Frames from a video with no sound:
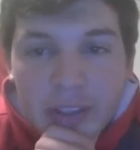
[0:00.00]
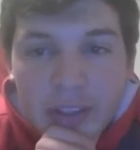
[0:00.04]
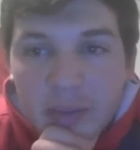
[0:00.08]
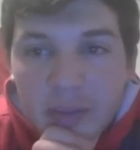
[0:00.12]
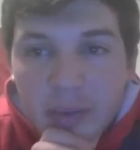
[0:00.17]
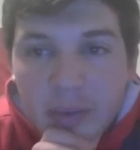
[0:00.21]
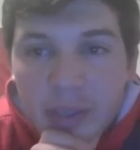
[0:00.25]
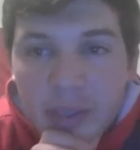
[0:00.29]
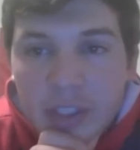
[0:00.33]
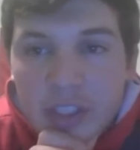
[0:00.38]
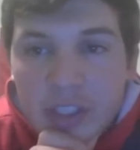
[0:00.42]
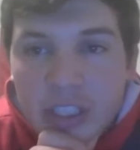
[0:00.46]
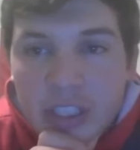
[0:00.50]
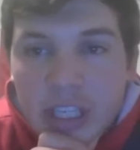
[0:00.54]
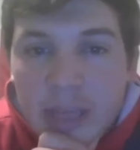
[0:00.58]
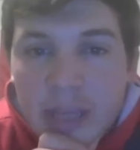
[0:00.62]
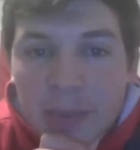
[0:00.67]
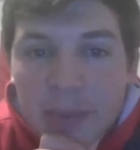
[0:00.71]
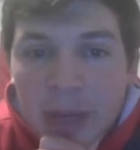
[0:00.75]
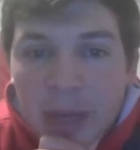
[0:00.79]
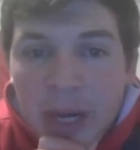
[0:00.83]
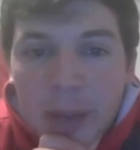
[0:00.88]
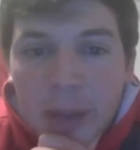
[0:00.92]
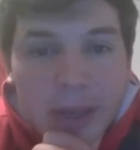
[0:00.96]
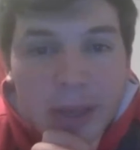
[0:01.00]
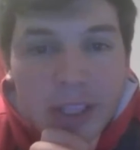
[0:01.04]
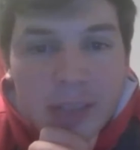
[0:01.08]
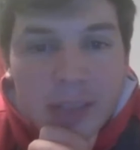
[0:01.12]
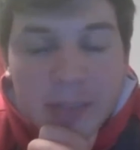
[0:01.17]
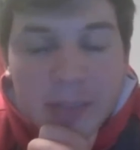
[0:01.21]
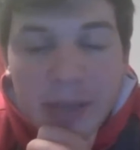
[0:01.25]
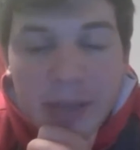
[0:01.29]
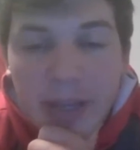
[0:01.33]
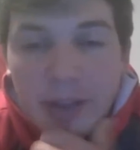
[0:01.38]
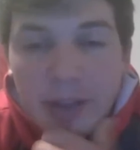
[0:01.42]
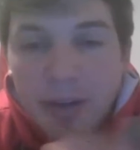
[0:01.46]
So if we can just keep that up
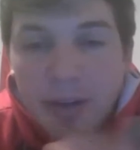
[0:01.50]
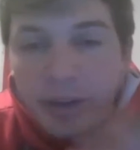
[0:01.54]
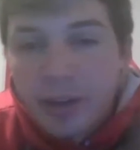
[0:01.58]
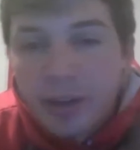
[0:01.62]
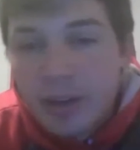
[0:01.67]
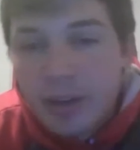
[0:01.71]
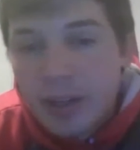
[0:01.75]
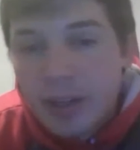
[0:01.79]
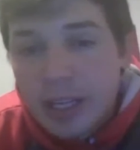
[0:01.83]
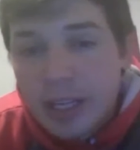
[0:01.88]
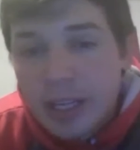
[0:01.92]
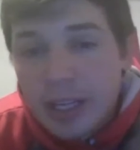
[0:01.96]
against Baylor,